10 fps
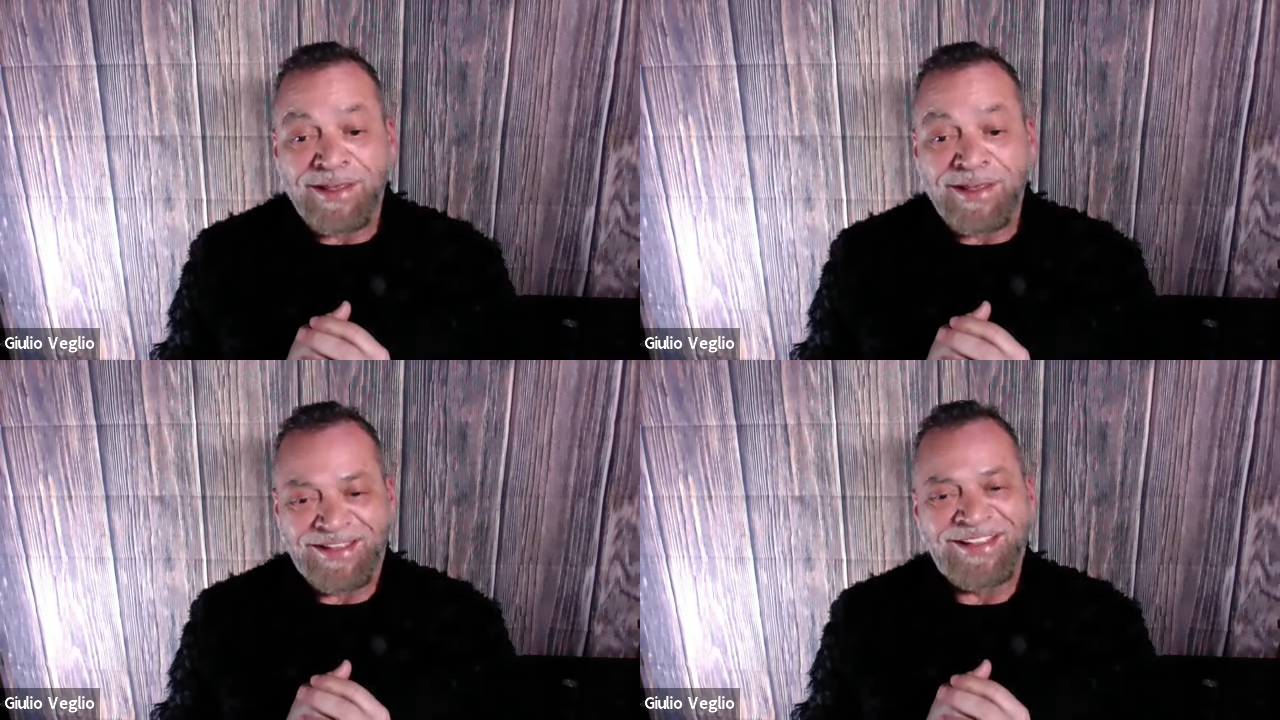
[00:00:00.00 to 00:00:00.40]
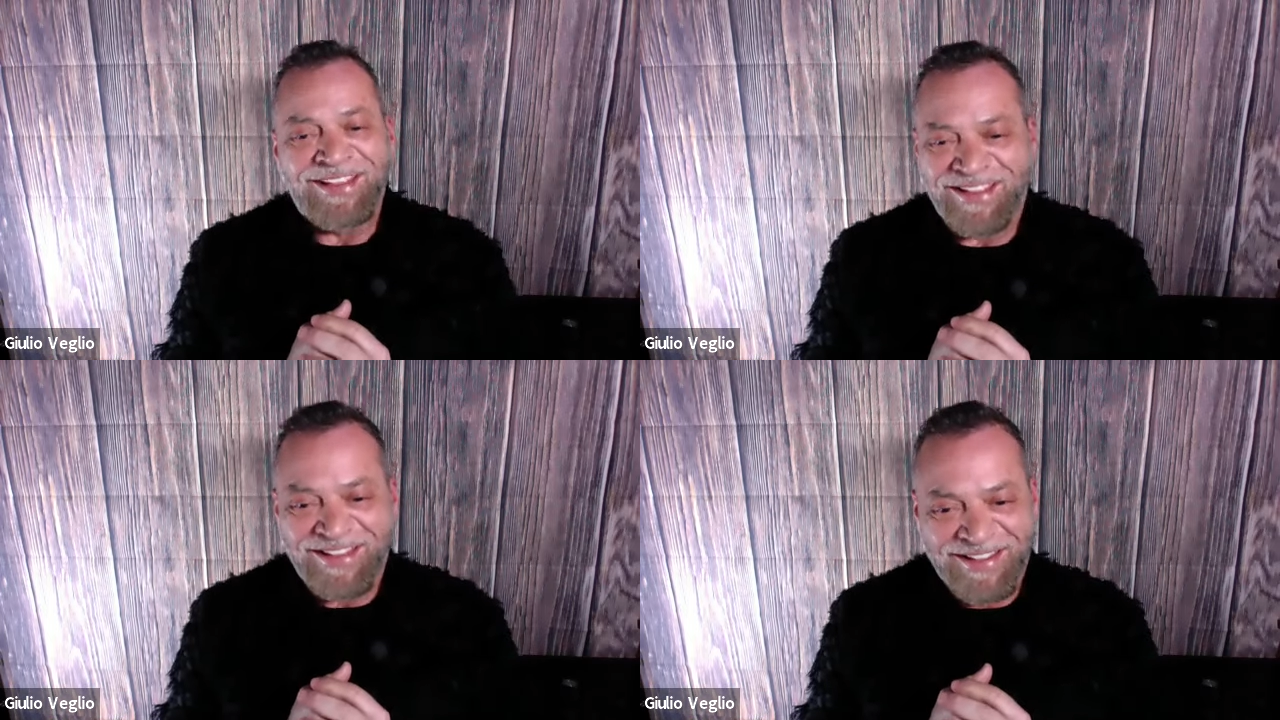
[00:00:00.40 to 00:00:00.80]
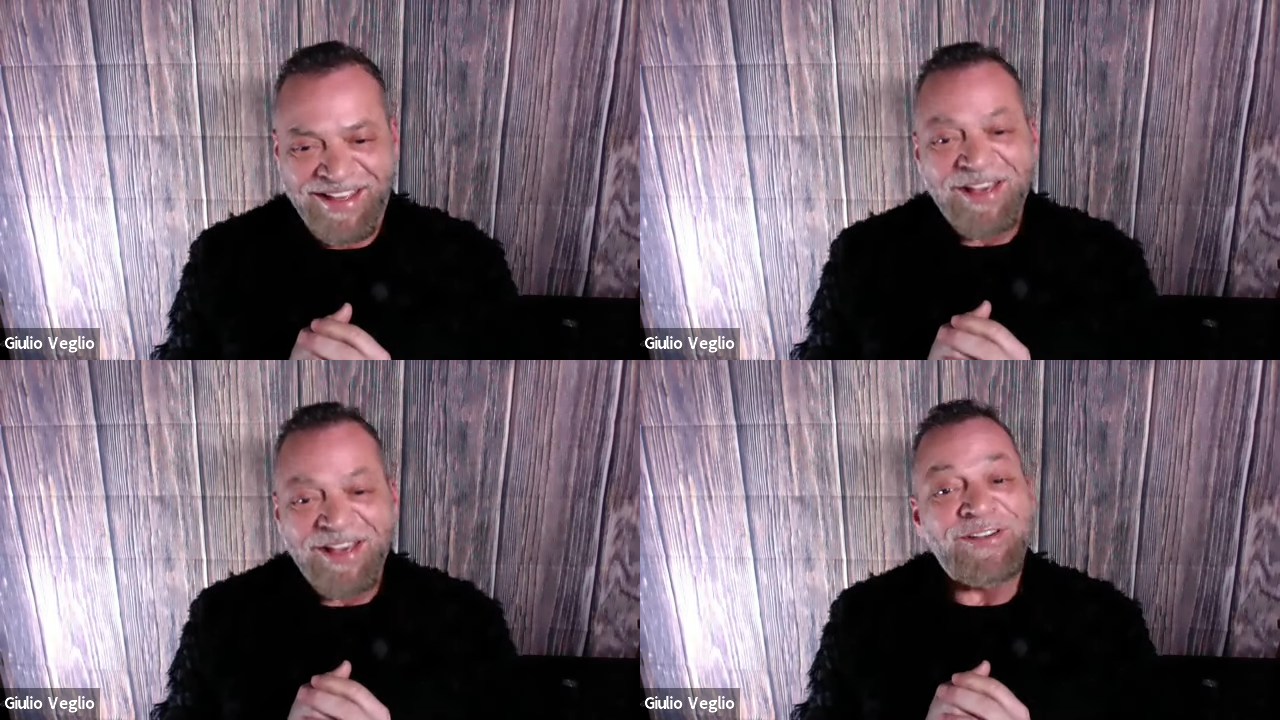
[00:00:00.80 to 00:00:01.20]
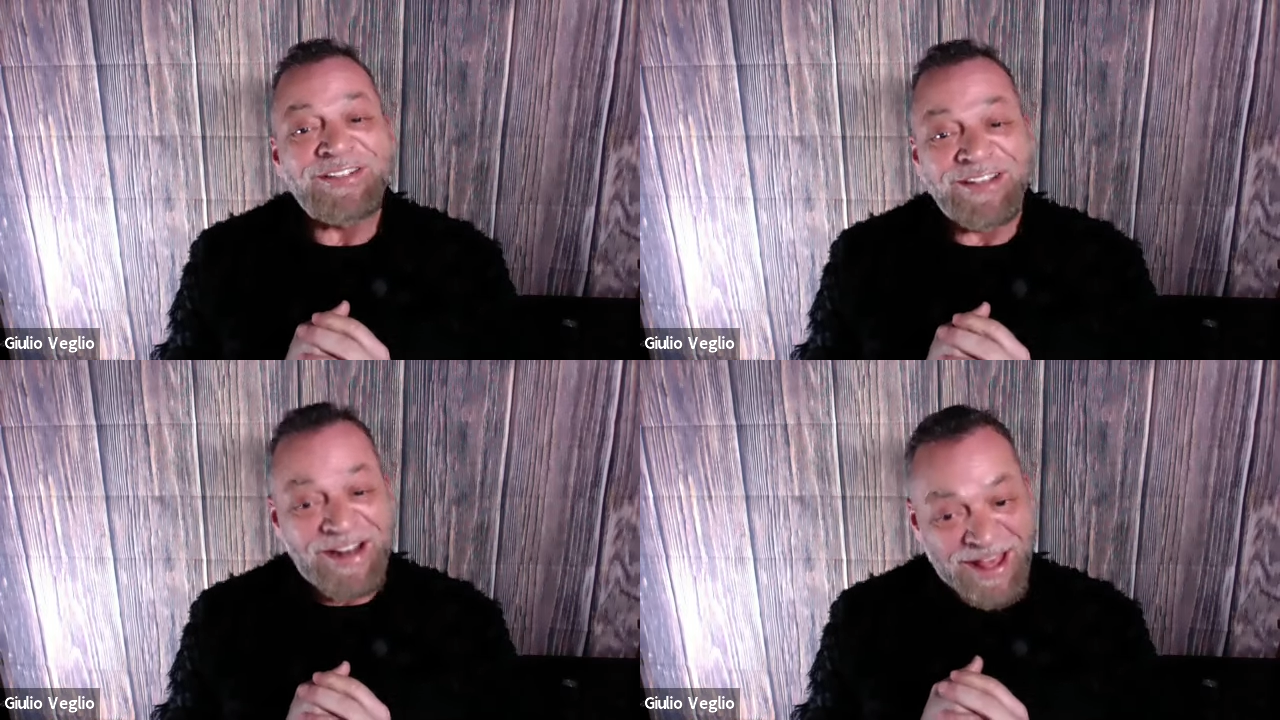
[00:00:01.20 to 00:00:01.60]
it
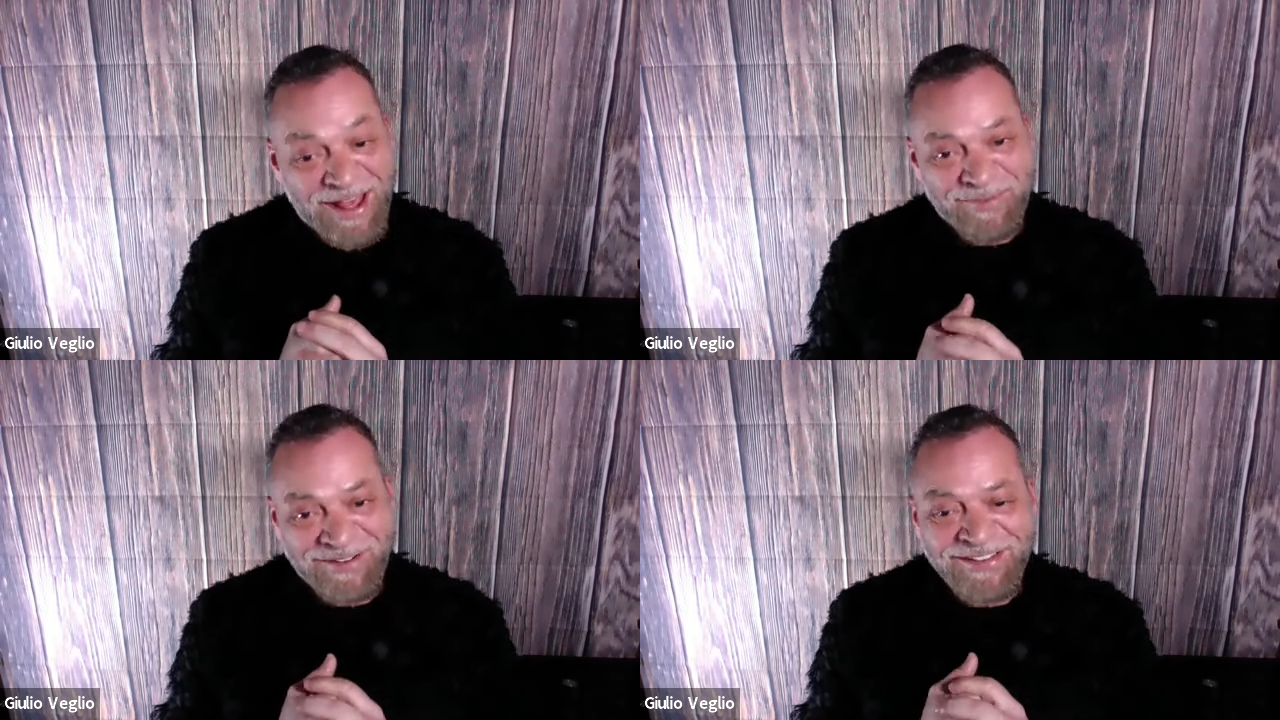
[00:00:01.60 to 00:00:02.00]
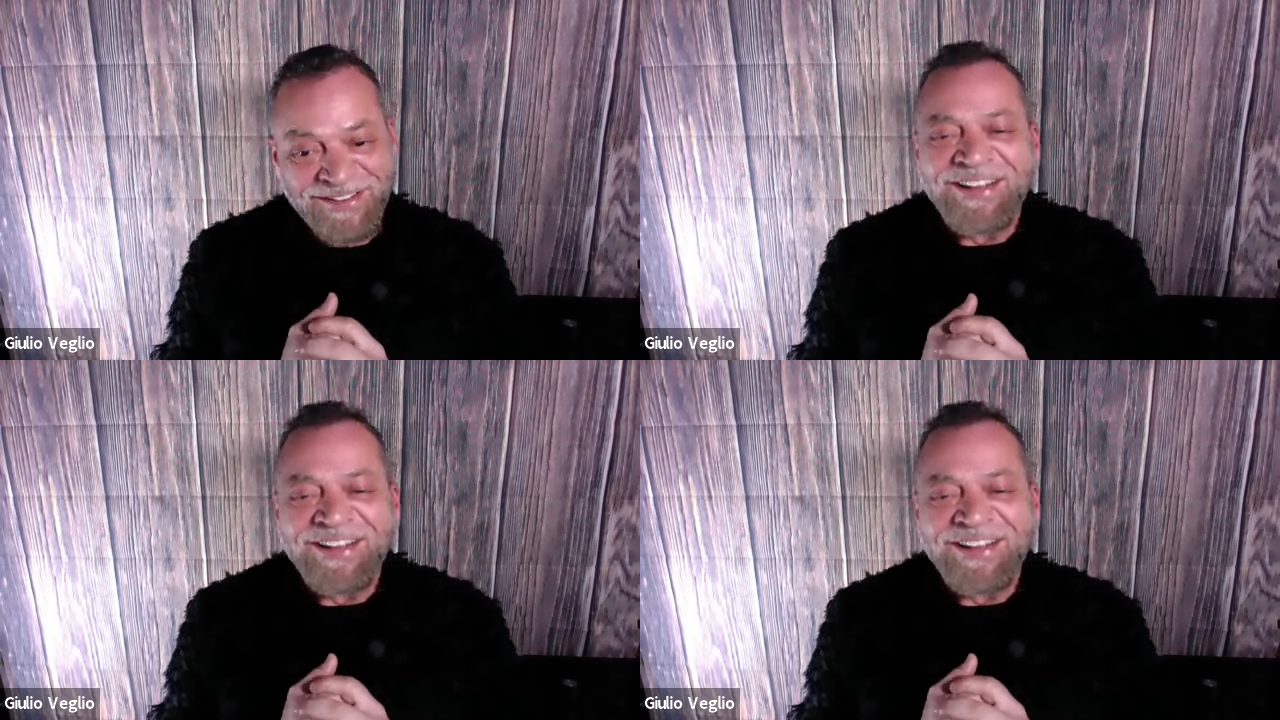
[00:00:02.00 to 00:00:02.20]
wasn't going to happen